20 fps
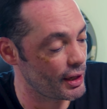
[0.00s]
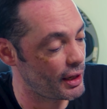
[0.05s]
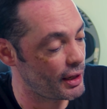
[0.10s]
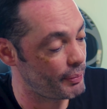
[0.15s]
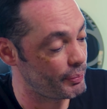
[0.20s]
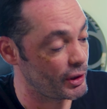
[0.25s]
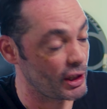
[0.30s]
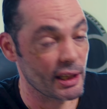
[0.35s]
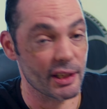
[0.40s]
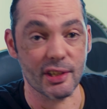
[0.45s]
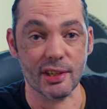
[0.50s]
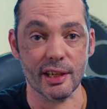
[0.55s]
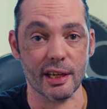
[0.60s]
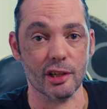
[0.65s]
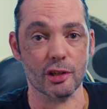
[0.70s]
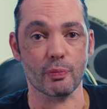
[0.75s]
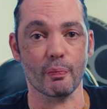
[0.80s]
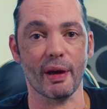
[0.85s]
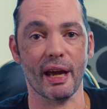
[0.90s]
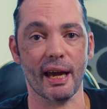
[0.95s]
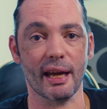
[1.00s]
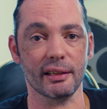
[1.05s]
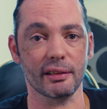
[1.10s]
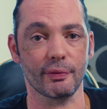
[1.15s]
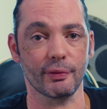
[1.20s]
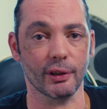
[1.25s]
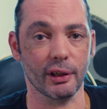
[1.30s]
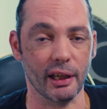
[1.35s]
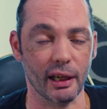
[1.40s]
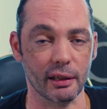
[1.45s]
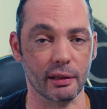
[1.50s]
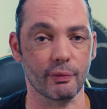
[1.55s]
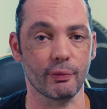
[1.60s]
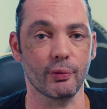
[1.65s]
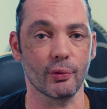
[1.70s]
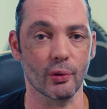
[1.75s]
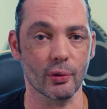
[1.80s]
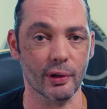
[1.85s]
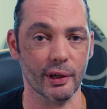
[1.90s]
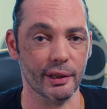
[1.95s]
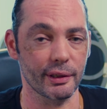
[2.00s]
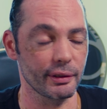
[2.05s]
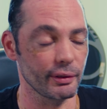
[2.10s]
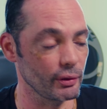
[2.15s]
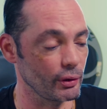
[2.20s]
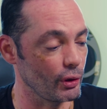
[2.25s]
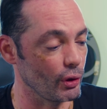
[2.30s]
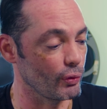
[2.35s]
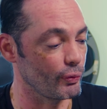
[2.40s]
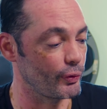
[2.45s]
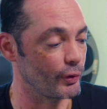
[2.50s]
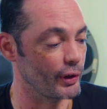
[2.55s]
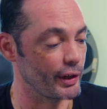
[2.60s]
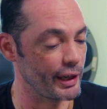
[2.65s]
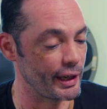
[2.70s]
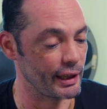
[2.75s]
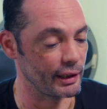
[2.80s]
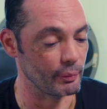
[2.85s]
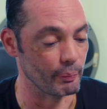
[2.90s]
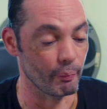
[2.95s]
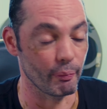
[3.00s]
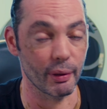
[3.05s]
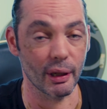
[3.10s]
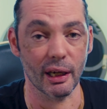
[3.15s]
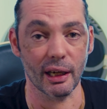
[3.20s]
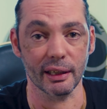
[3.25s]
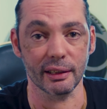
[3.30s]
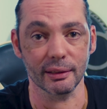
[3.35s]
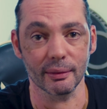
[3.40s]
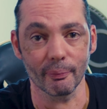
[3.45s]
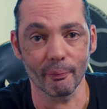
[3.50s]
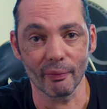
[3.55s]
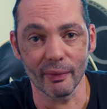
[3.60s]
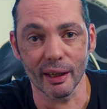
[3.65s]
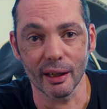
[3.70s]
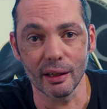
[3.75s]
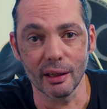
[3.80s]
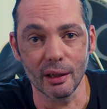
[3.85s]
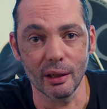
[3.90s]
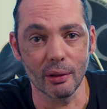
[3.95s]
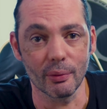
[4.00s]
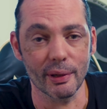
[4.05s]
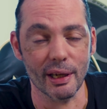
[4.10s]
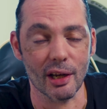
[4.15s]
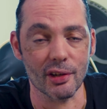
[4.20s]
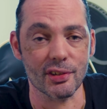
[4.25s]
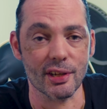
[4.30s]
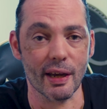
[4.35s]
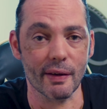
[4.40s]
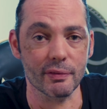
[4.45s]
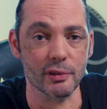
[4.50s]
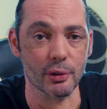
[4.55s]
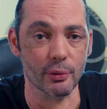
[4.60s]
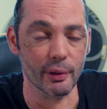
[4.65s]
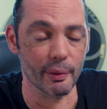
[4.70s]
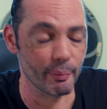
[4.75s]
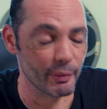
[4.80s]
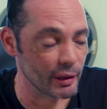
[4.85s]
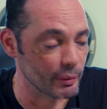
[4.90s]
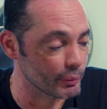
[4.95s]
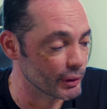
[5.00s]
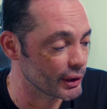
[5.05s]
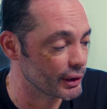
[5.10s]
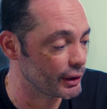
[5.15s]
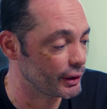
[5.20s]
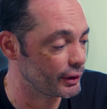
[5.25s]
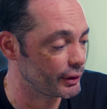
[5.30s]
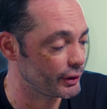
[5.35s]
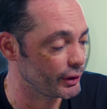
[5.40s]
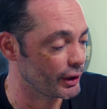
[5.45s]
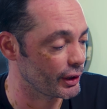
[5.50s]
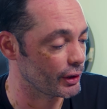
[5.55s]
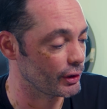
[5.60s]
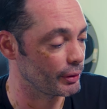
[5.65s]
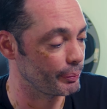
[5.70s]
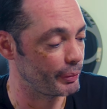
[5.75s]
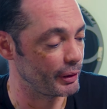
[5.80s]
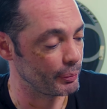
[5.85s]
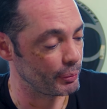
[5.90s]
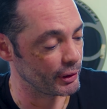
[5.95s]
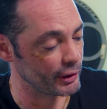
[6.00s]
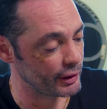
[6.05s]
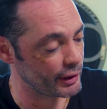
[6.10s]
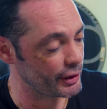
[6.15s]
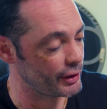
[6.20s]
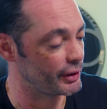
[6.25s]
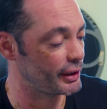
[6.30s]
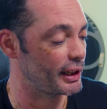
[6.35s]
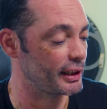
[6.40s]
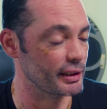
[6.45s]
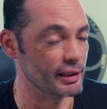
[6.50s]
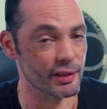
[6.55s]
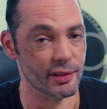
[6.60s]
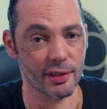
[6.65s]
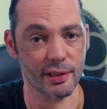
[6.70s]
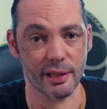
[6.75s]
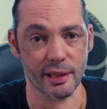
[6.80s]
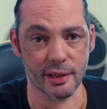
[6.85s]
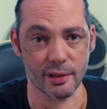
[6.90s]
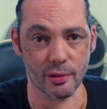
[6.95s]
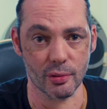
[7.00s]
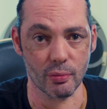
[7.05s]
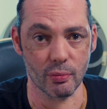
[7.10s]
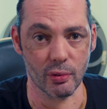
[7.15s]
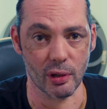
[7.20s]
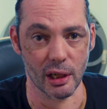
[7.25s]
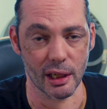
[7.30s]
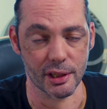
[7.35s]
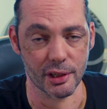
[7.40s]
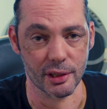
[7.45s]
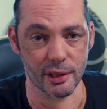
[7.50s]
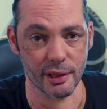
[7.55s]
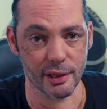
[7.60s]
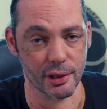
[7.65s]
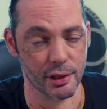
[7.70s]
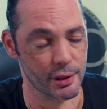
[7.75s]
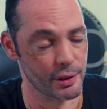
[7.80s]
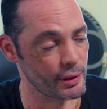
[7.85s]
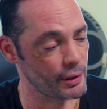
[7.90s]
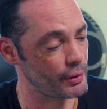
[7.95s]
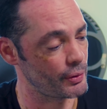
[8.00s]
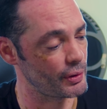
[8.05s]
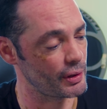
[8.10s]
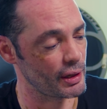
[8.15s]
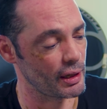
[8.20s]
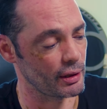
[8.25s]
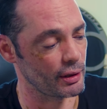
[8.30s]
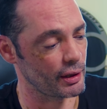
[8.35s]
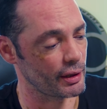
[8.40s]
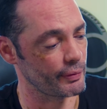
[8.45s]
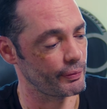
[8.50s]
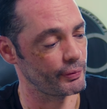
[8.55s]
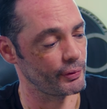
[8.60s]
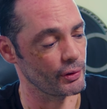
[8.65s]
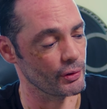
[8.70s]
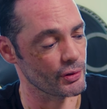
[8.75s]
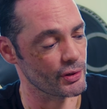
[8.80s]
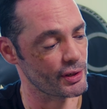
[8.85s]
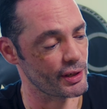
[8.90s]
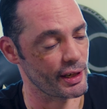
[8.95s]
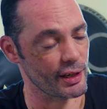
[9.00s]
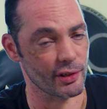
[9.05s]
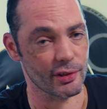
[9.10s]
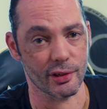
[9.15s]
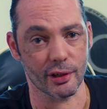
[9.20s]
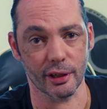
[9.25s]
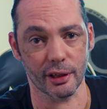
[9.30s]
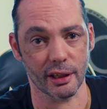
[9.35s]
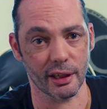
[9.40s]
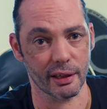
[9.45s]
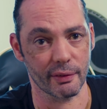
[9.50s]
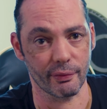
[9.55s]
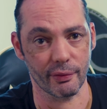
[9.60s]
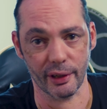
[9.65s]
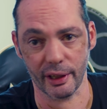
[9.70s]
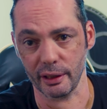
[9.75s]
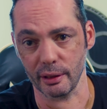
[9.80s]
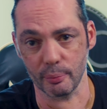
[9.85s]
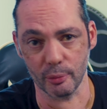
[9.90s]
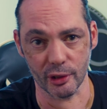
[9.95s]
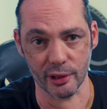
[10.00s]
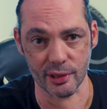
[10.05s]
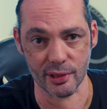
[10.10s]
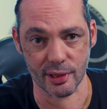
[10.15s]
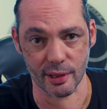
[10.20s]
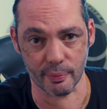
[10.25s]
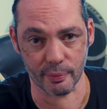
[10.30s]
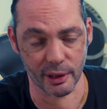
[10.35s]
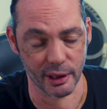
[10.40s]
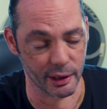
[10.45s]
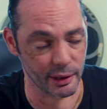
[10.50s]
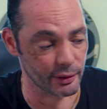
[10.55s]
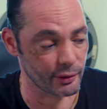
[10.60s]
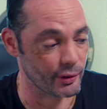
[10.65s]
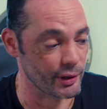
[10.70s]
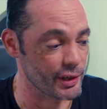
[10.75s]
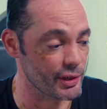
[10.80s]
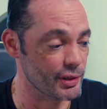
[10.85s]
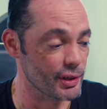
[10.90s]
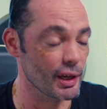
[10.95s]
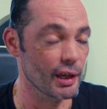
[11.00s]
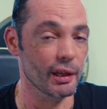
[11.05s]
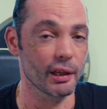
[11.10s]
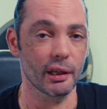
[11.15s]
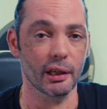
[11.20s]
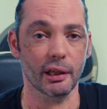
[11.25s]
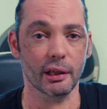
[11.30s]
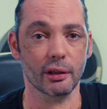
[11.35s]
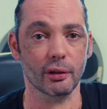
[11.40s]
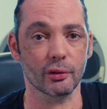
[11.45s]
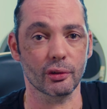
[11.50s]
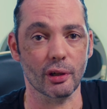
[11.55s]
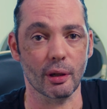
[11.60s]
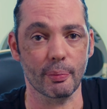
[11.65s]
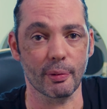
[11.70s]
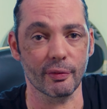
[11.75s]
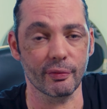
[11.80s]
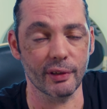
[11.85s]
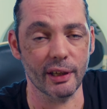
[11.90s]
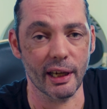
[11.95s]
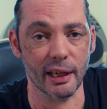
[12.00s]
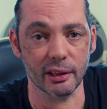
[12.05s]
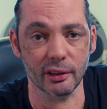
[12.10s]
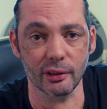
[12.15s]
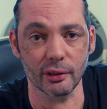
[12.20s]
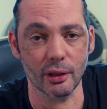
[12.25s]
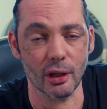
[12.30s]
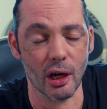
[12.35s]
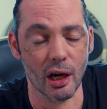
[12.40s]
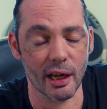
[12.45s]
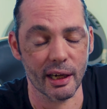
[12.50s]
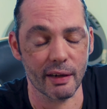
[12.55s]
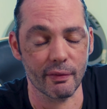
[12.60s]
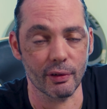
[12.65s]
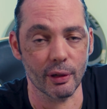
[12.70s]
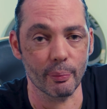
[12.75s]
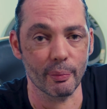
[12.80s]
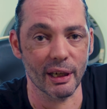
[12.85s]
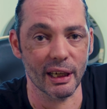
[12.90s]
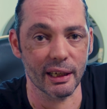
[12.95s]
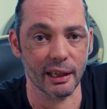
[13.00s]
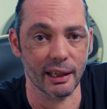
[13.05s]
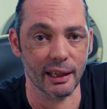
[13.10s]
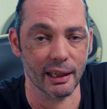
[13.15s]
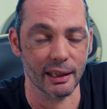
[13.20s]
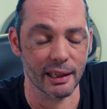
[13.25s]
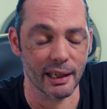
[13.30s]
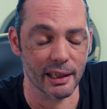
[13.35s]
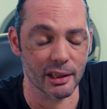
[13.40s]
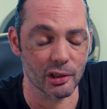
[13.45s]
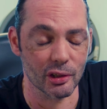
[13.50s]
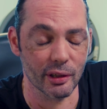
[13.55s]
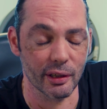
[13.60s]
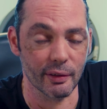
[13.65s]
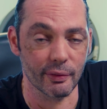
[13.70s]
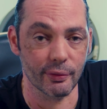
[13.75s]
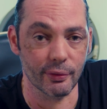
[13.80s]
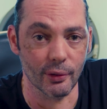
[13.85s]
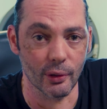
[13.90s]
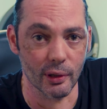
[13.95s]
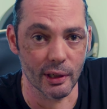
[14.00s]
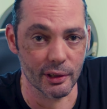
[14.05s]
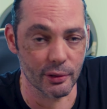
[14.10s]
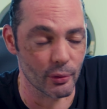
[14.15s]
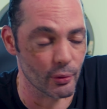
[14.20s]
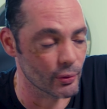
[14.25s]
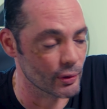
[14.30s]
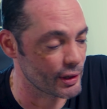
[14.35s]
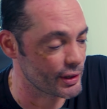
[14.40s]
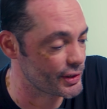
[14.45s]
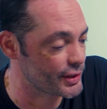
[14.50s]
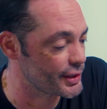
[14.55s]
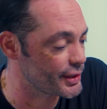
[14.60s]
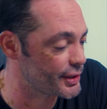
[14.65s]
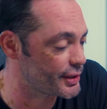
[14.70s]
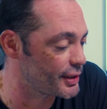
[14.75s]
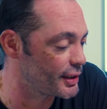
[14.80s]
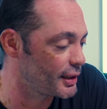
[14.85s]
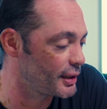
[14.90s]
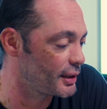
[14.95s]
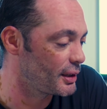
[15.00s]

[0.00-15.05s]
I'm not saying it's bad. If you can't afford, go for it. But we also have to remember, not only people in the United States watch this show, a lot of those things are not available in some countries. And on top of that, not everybody can actually afford courses.